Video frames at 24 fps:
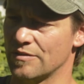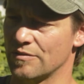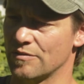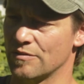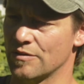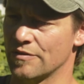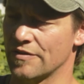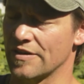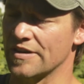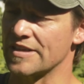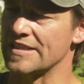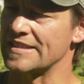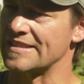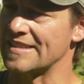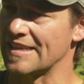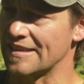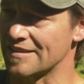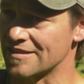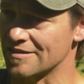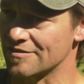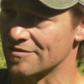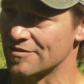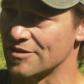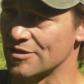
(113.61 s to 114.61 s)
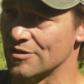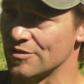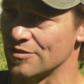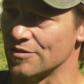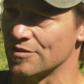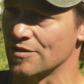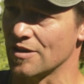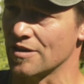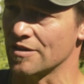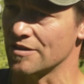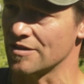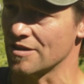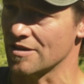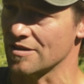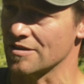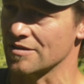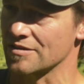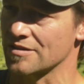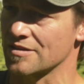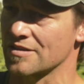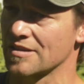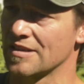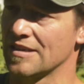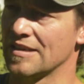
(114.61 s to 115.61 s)
we're very attentive to our
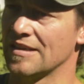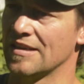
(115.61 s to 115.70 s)
yards